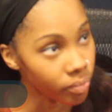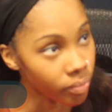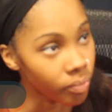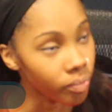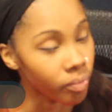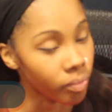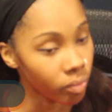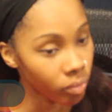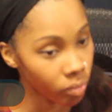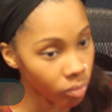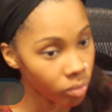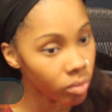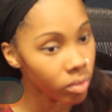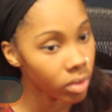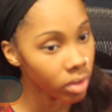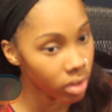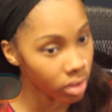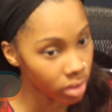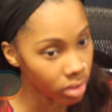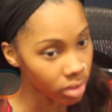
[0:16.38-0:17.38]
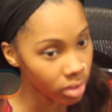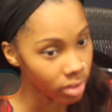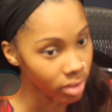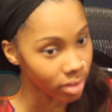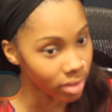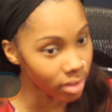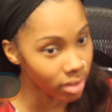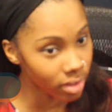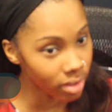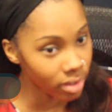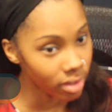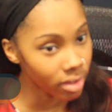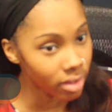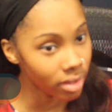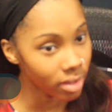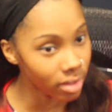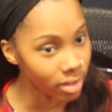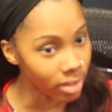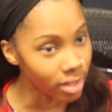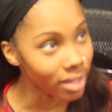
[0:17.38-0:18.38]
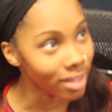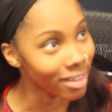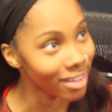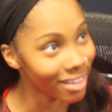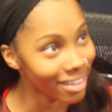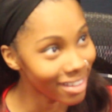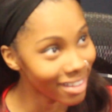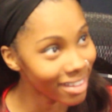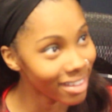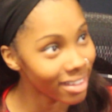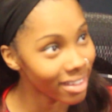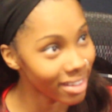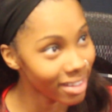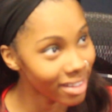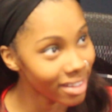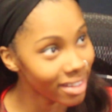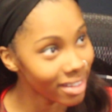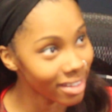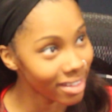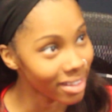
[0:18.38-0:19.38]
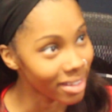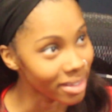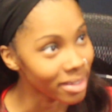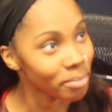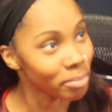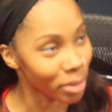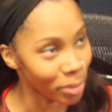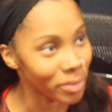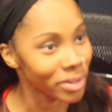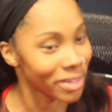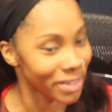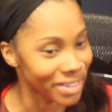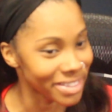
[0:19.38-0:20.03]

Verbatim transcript: weren't really proud. Everybody was kind of like, yeah, we came back, but. But we